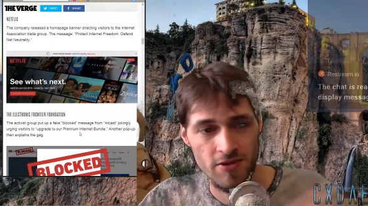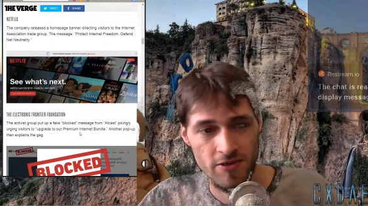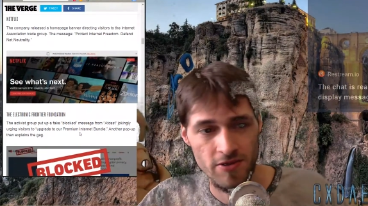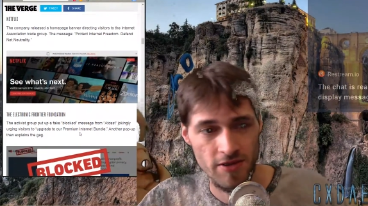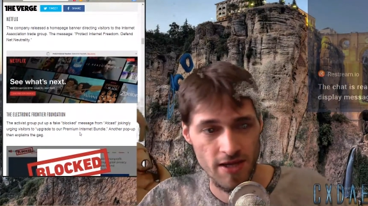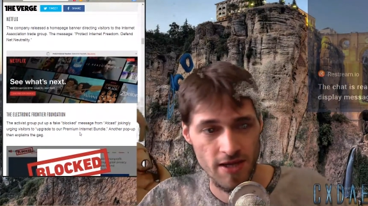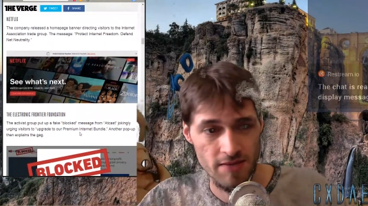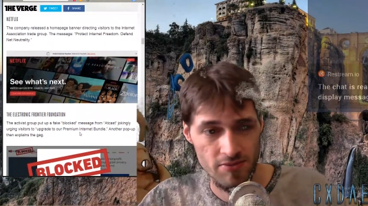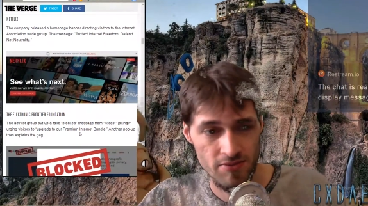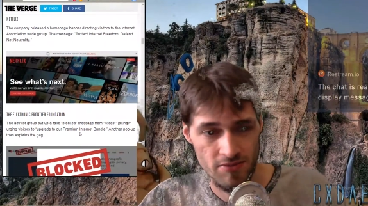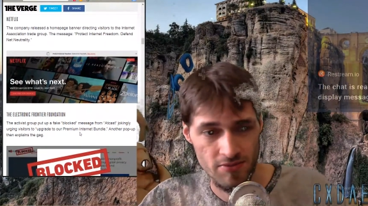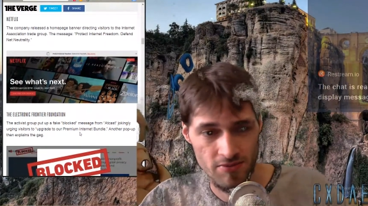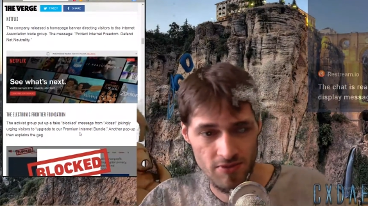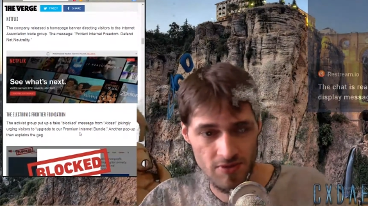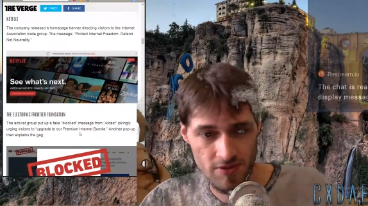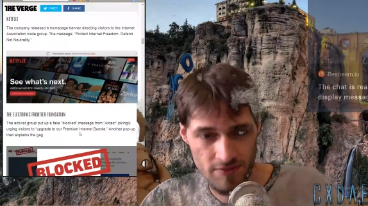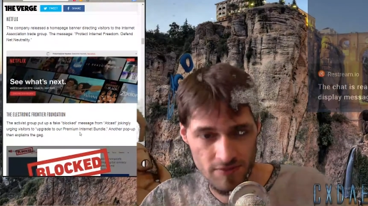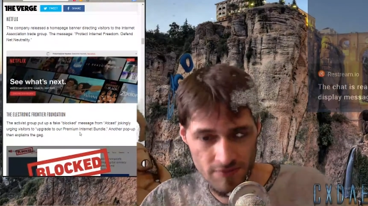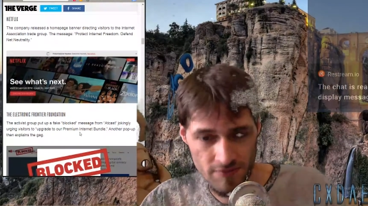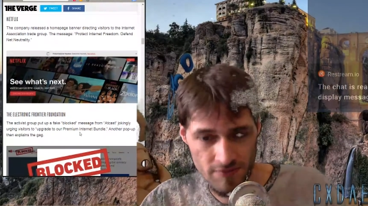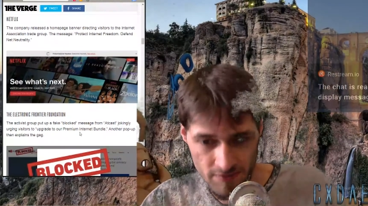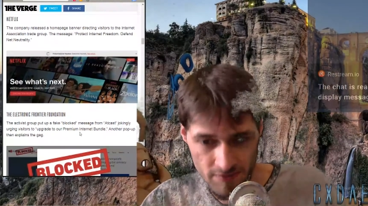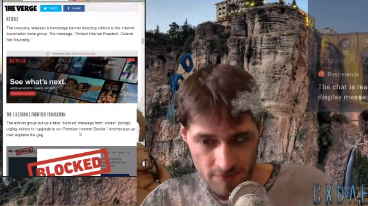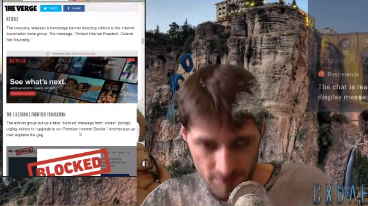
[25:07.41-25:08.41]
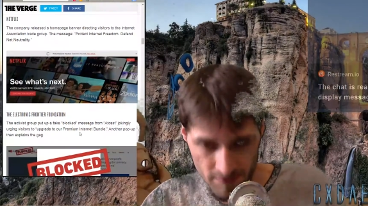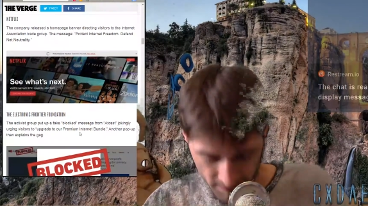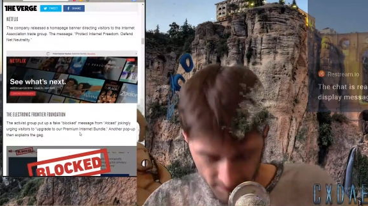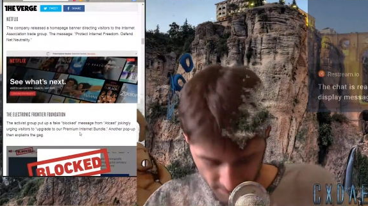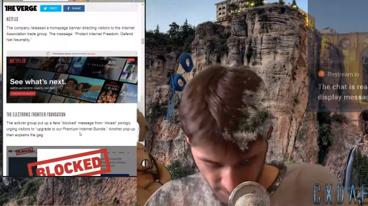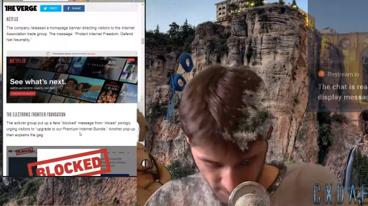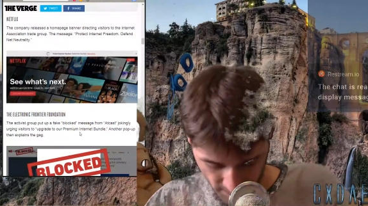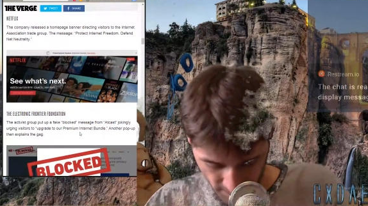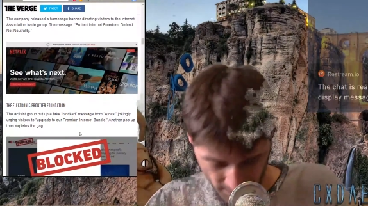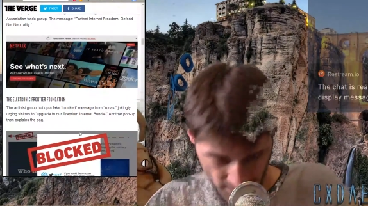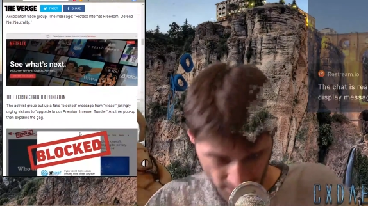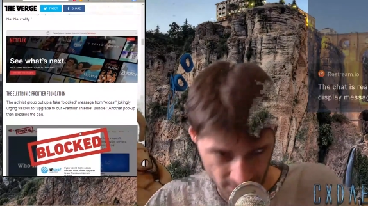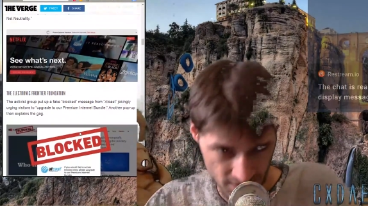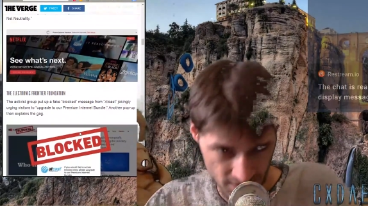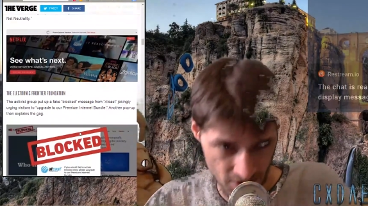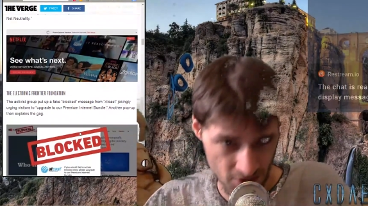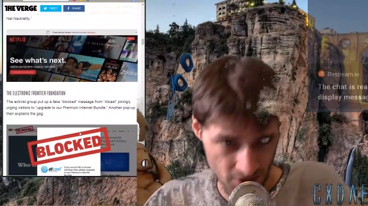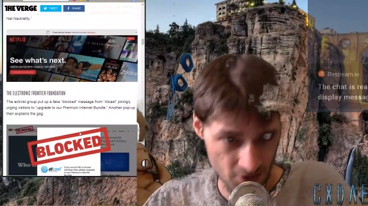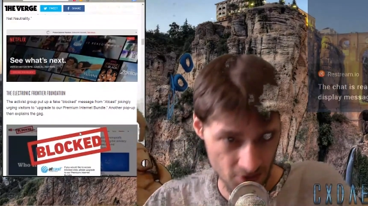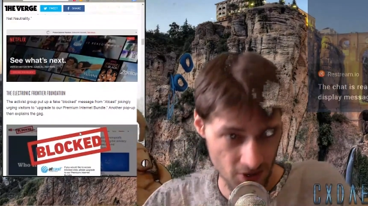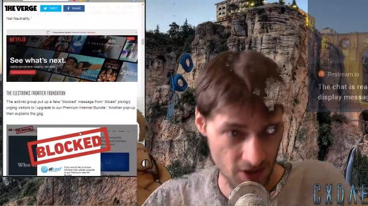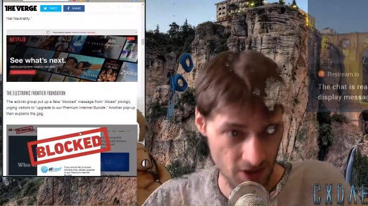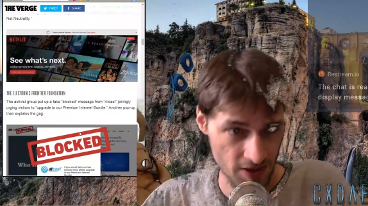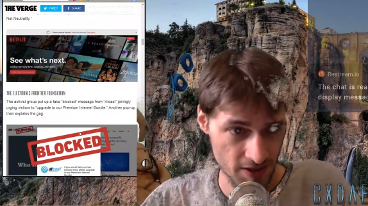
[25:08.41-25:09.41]
are capable of
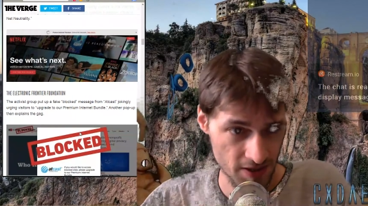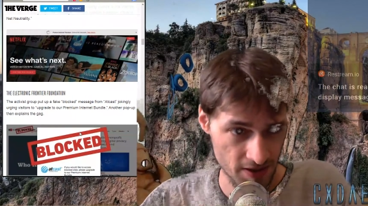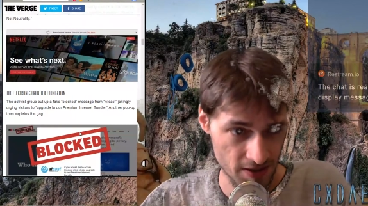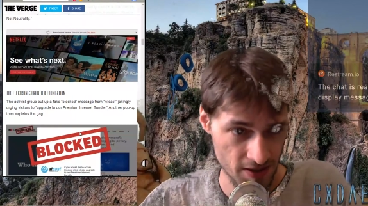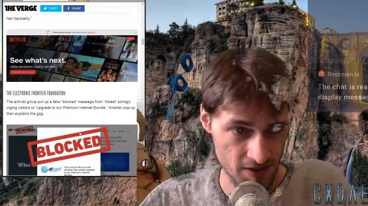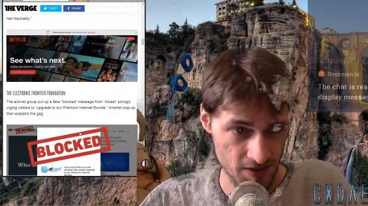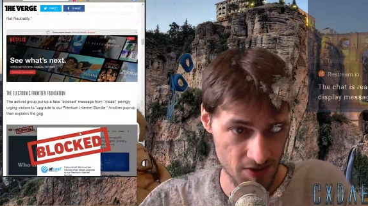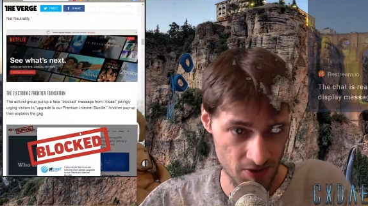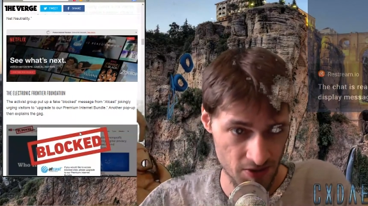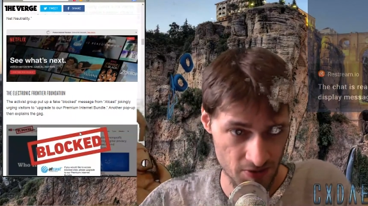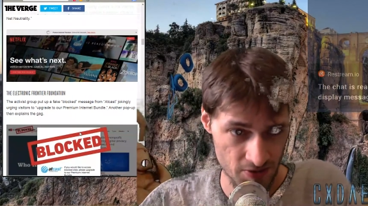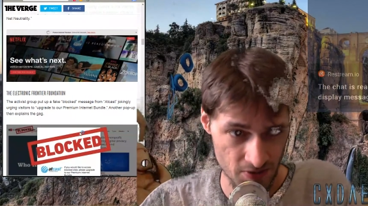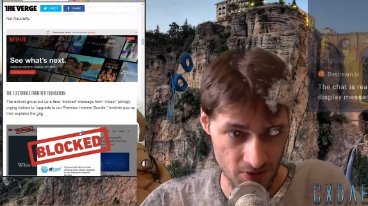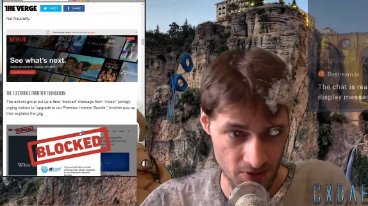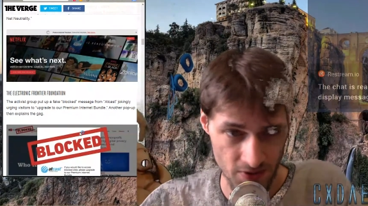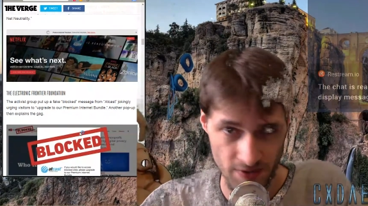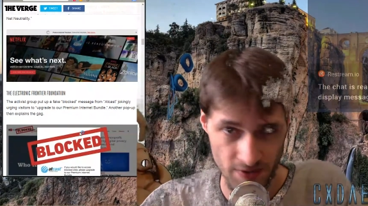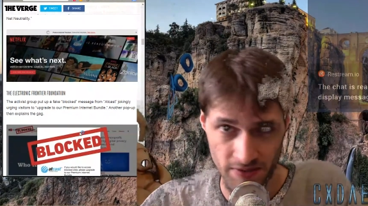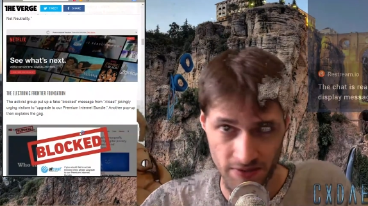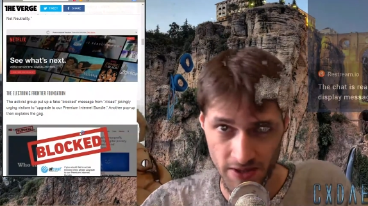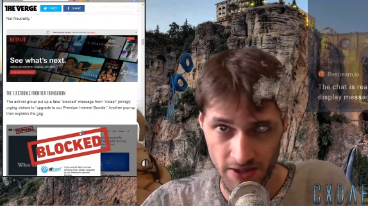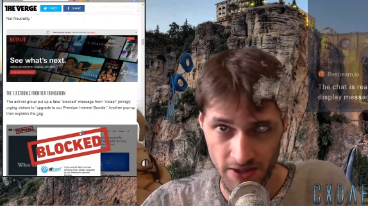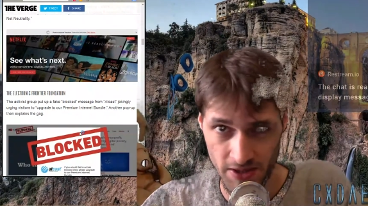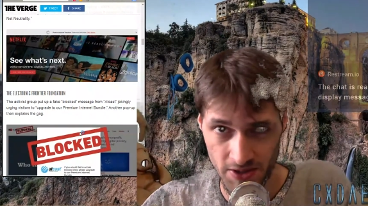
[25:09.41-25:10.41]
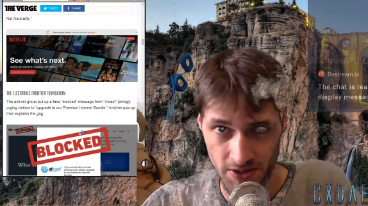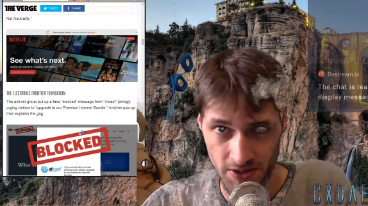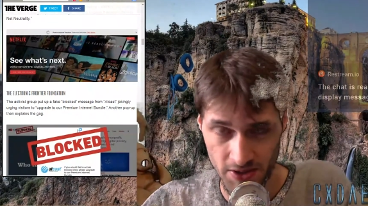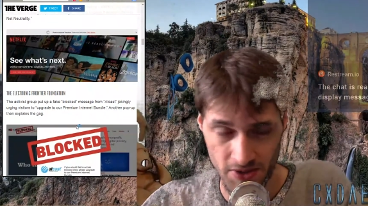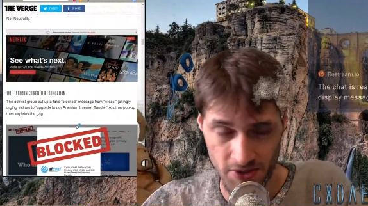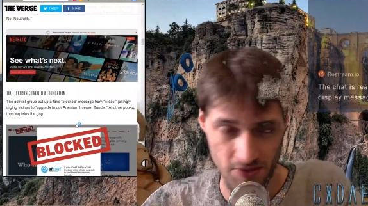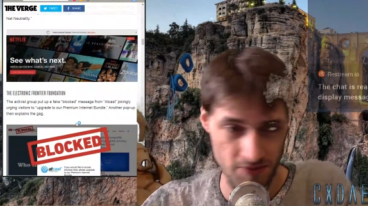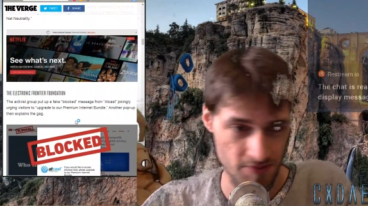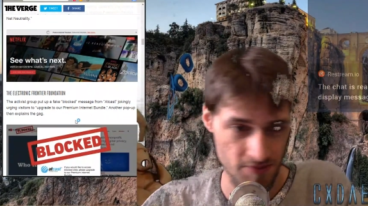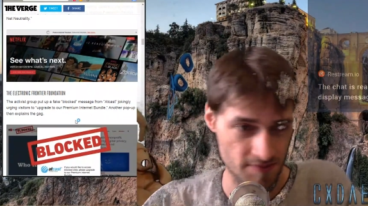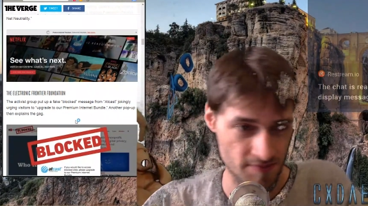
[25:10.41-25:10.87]
throttling things of their own if they need to.